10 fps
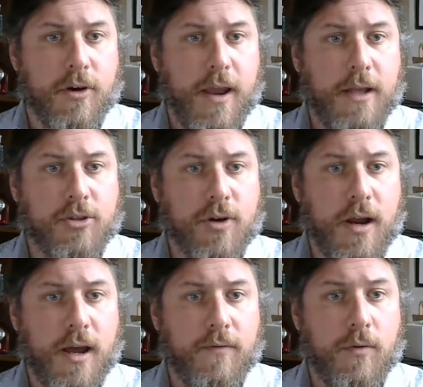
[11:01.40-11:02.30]
drive, you
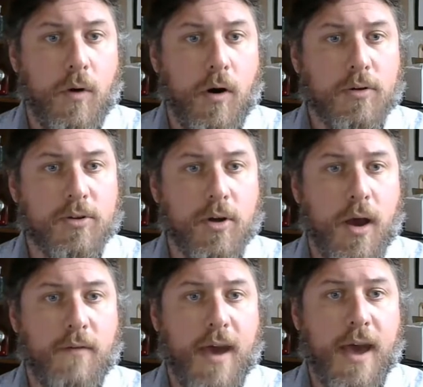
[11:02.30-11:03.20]
also have
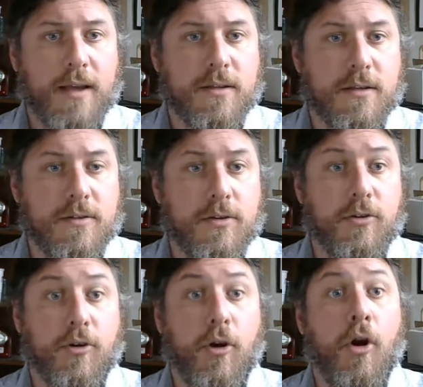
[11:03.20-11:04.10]
access to
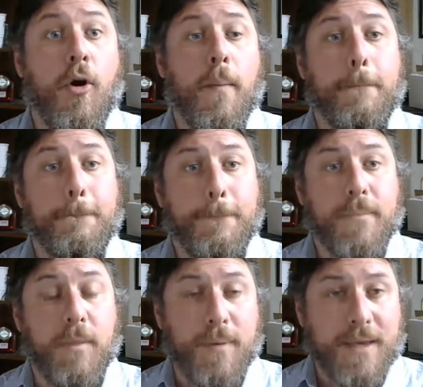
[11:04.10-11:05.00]
the
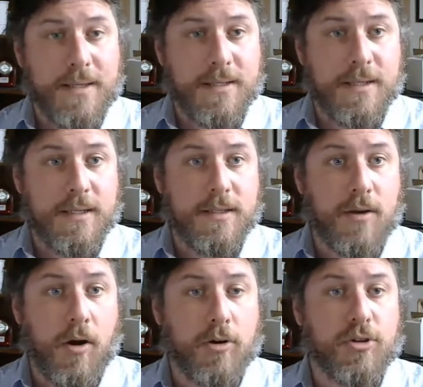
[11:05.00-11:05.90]
PC's hard
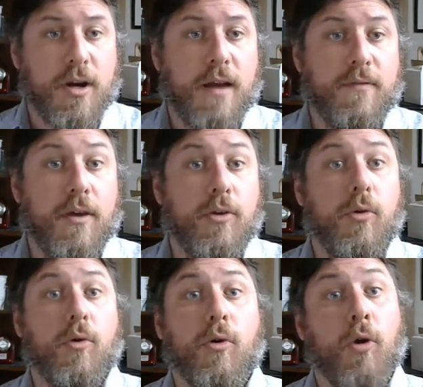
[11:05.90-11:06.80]
drive that you are
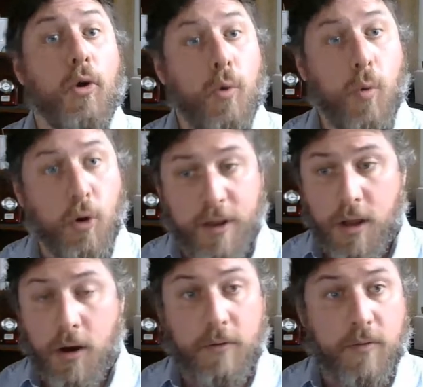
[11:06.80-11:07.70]
working on from
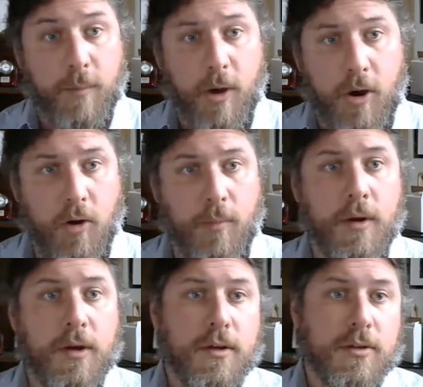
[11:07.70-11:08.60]
home. So
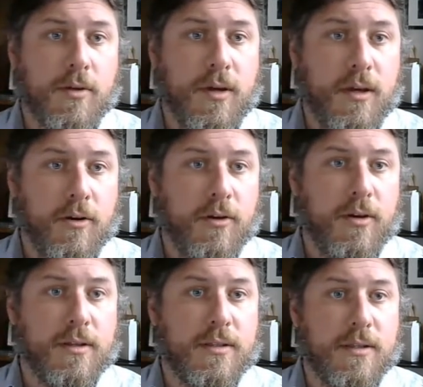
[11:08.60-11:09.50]
here you can see
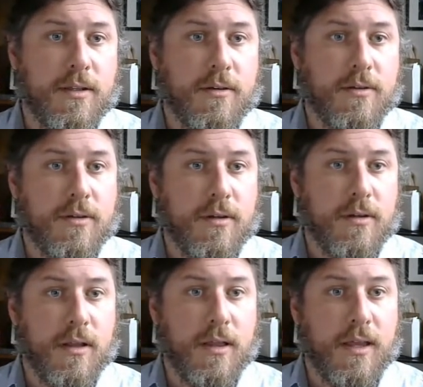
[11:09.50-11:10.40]
there's a link
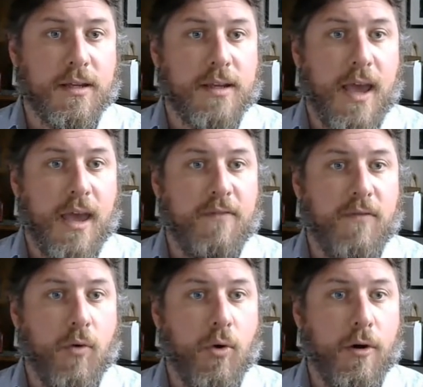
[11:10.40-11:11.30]
to
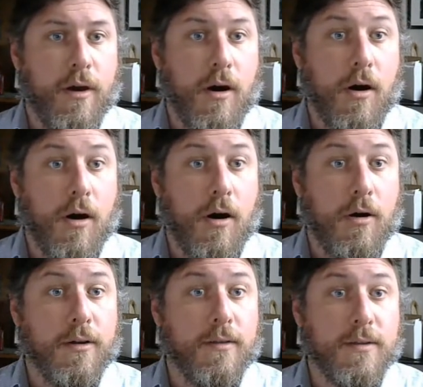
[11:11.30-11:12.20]
AFOI on, and this
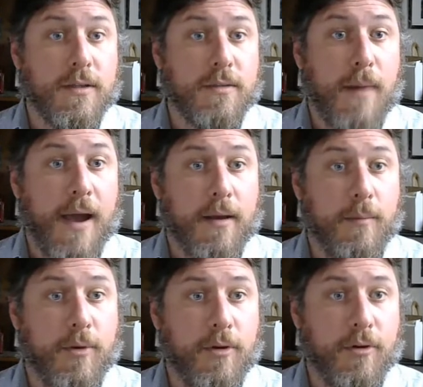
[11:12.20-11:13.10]
is my computer
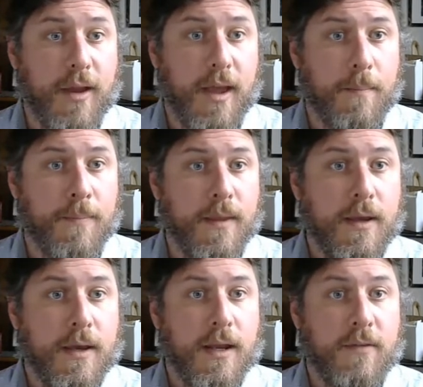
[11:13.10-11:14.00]
name. And if
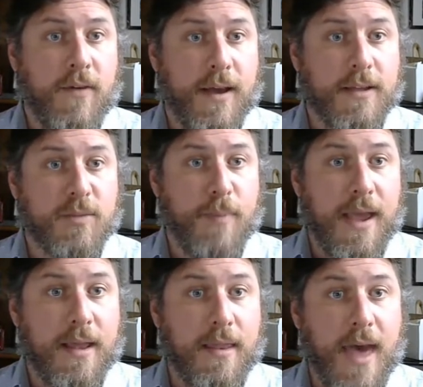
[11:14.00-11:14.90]
I expand
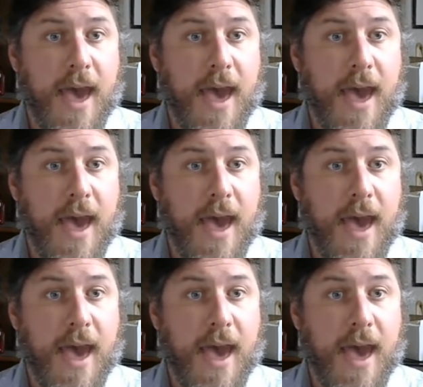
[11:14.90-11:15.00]
that,